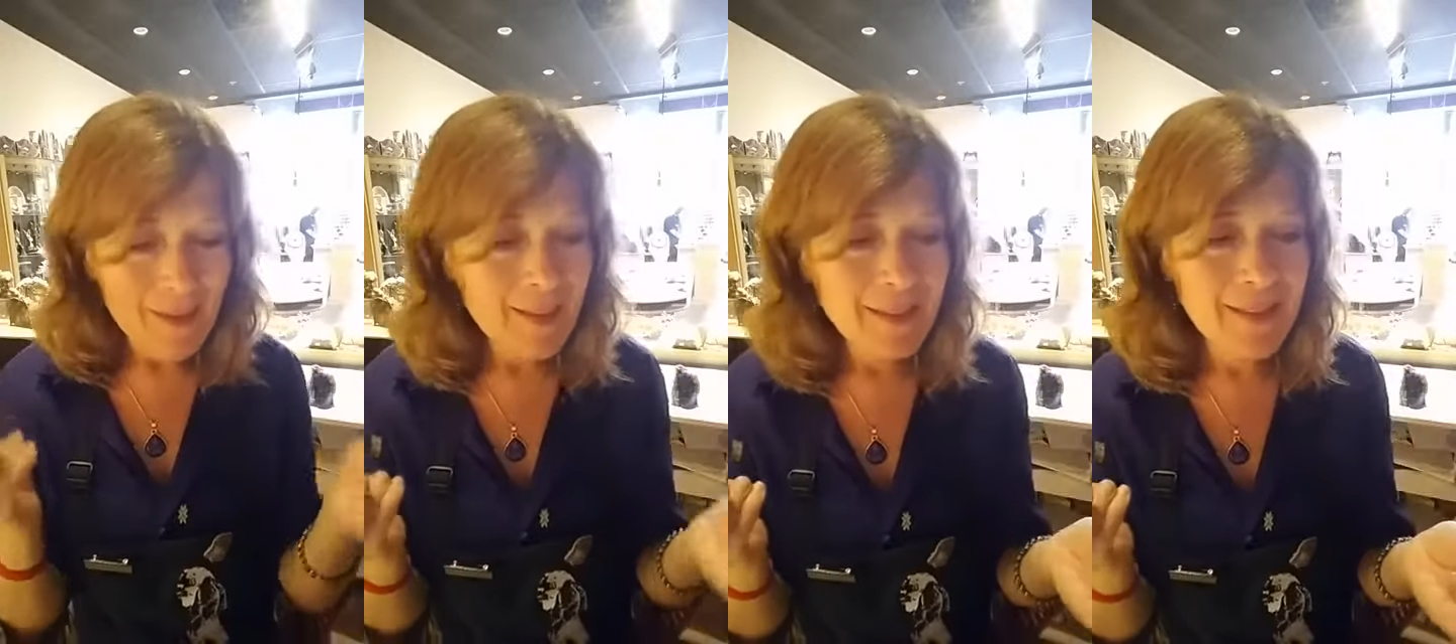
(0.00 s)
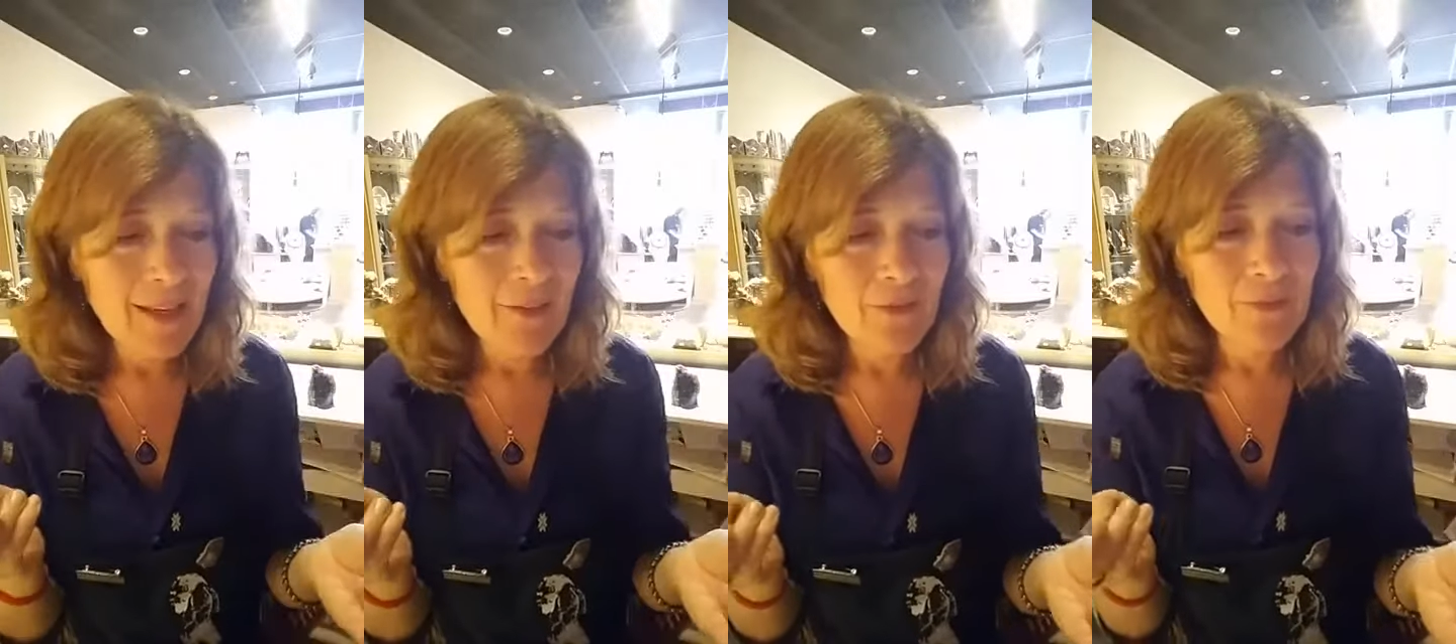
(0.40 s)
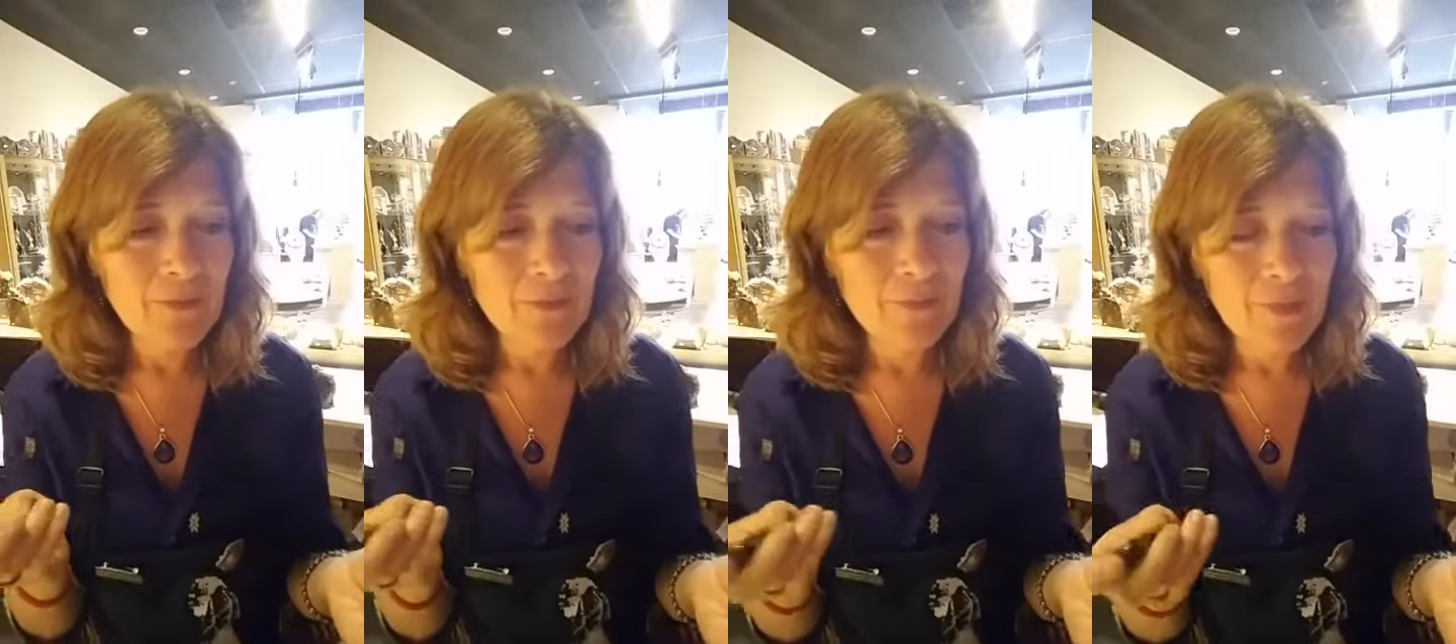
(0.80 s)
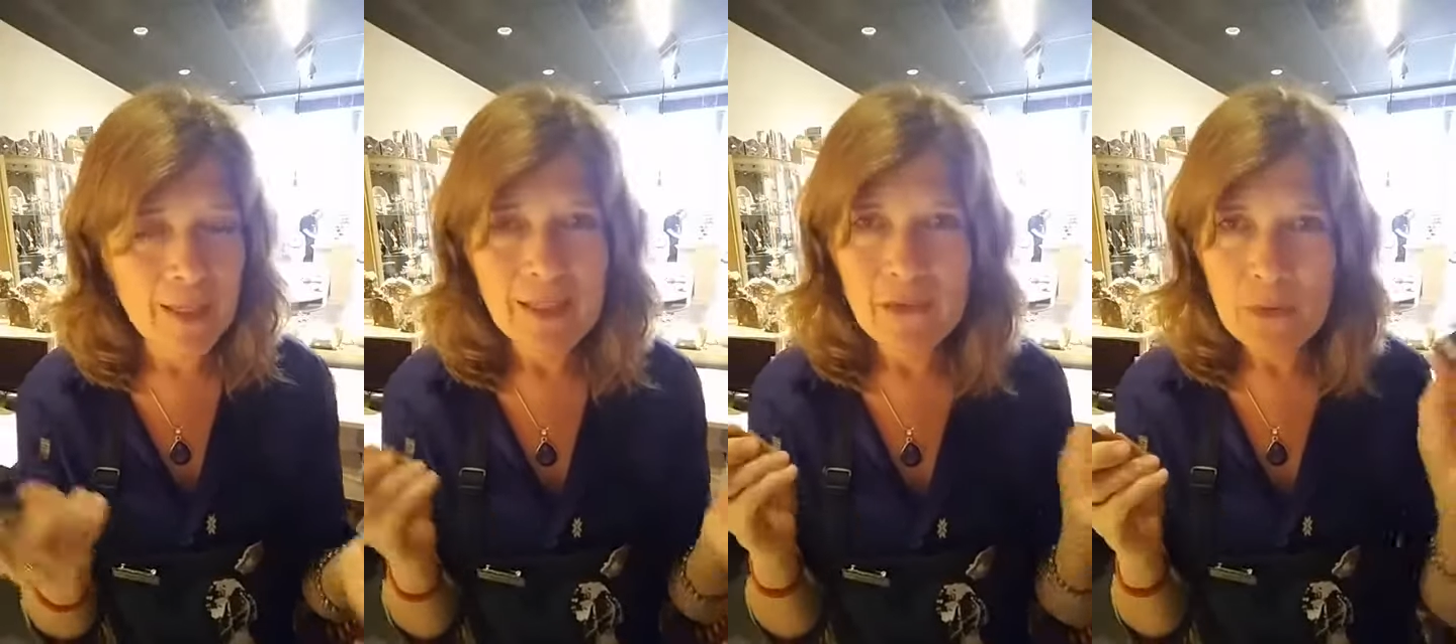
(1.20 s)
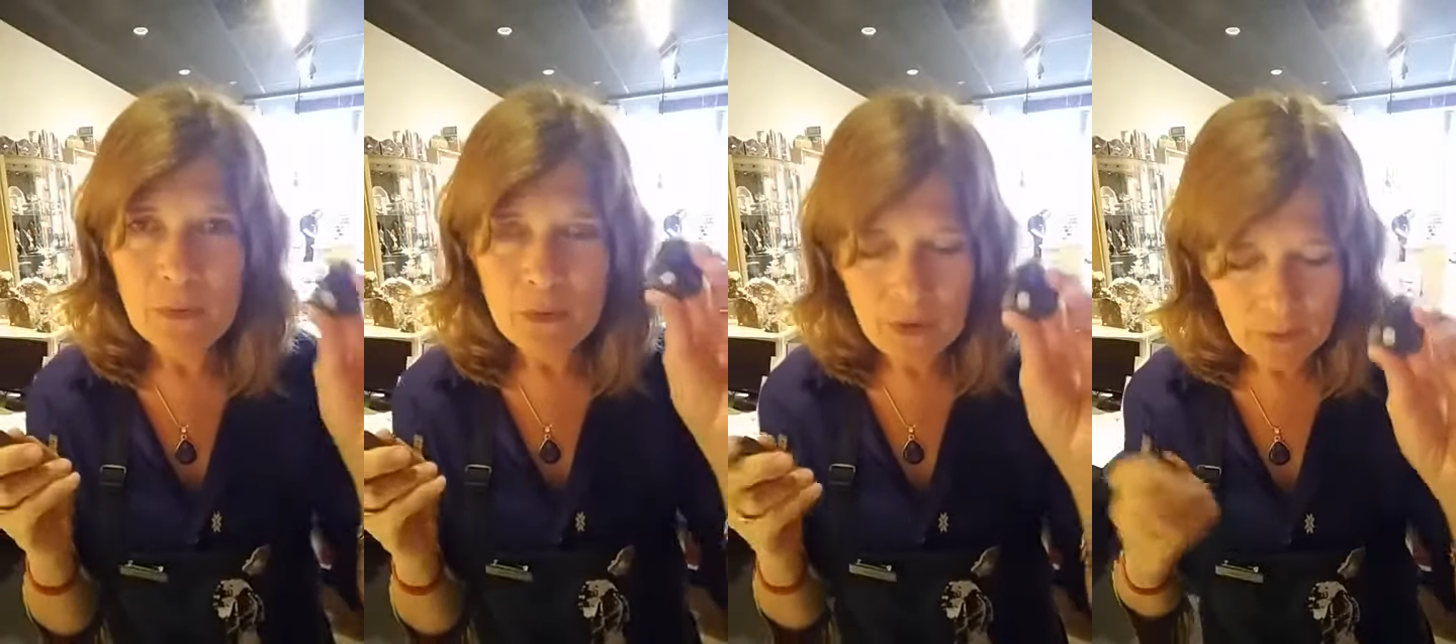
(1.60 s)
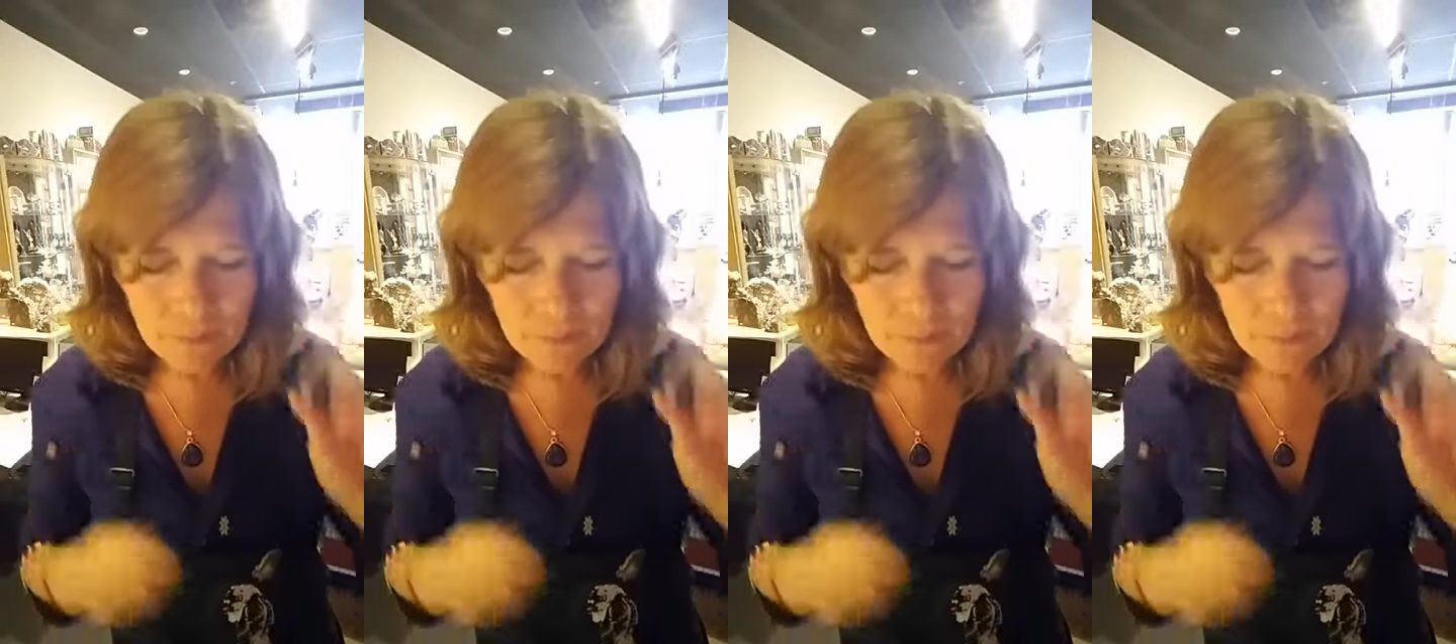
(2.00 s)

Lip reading: this stuff, and it's from Peru.